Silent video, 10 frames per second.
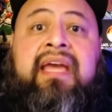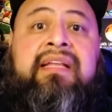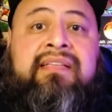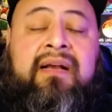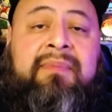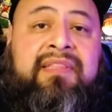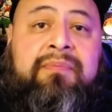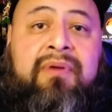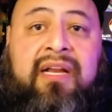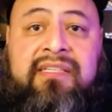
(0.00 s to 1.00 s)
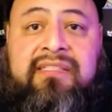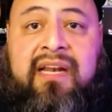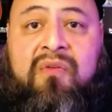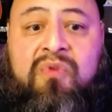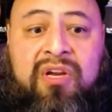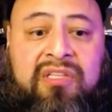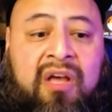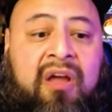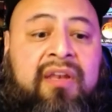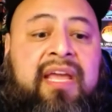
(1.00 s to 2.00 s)
talk about the projects that I worked
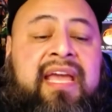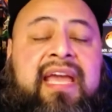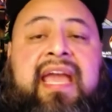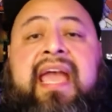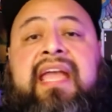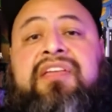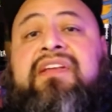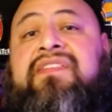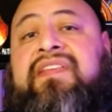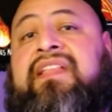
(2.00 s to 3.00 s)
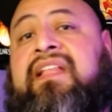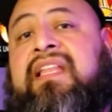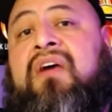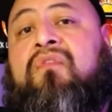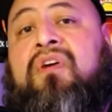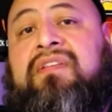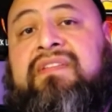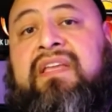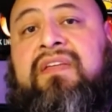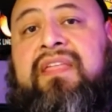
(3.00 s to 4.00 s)
on, and you can see the level of
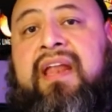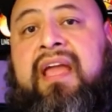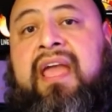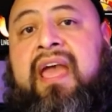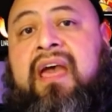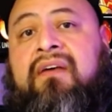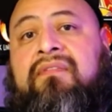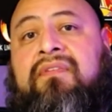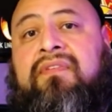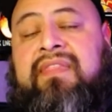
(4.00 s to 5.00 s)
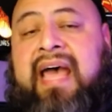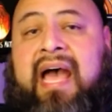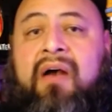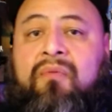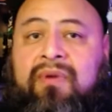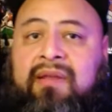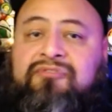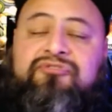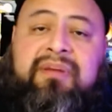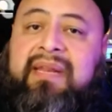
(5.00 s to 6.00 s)
skill that I have. Now, when I'm
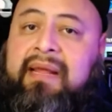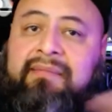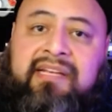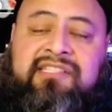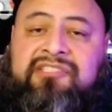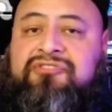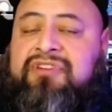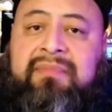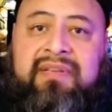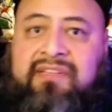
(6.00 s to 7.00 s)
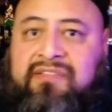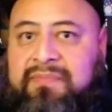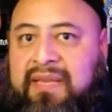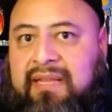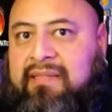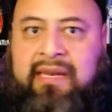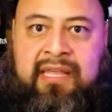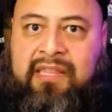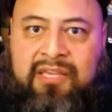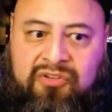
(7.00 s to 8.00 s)
streaming, I'm not just streaming just to be
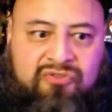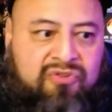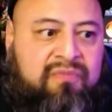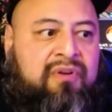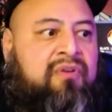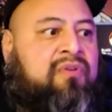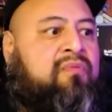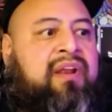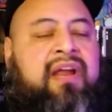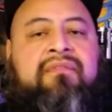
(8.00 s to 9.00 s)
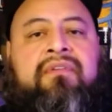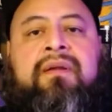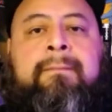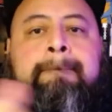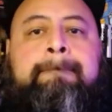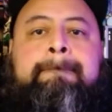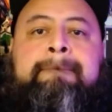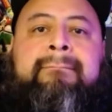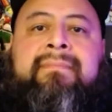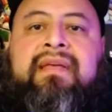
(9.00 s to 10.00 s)
another YouTuber or whatever,
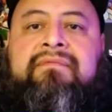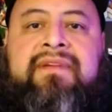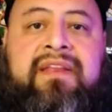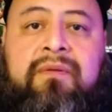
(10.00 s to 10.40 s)
a video